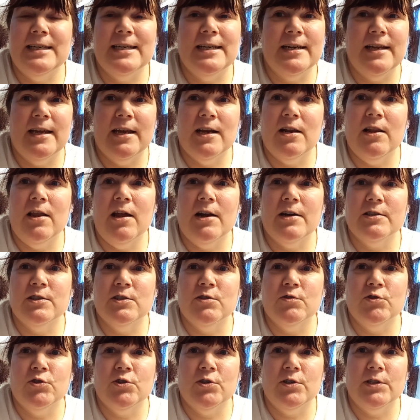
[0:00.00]
didn't get a lot of
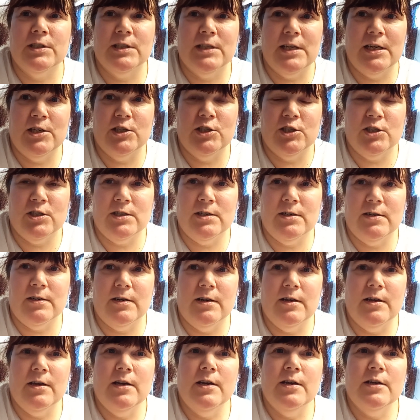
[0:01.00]
socialization.
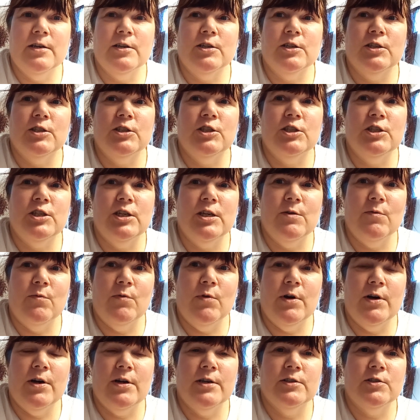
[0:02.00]

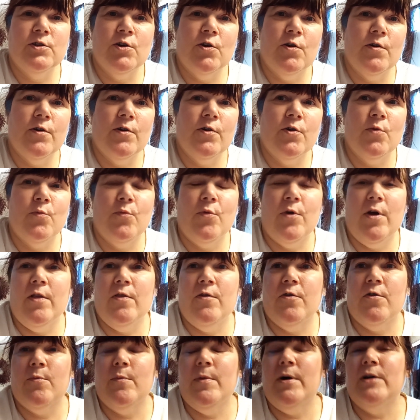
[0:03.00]
Her and her
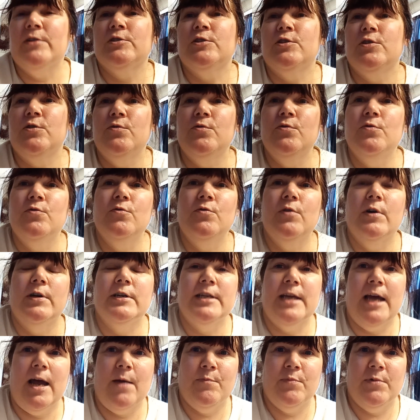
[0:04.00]
brother Masu
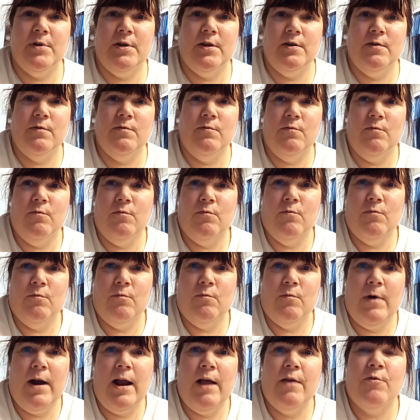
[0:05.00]
adapted
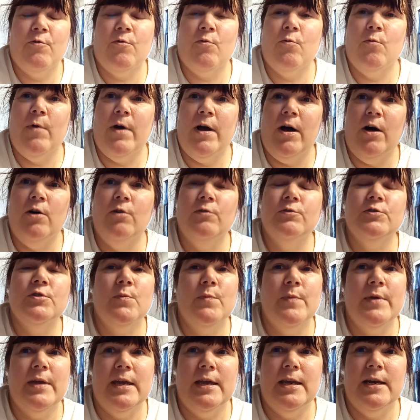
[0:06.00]
rather well to
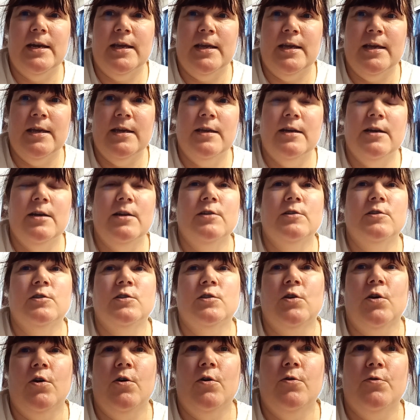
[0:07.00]
being in.
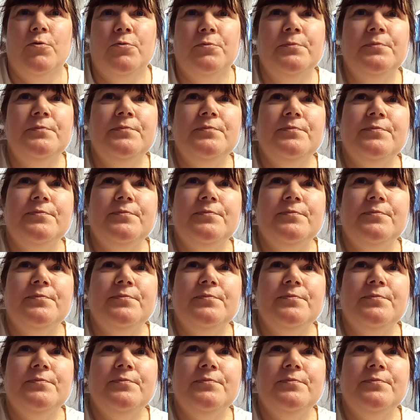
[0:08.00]
So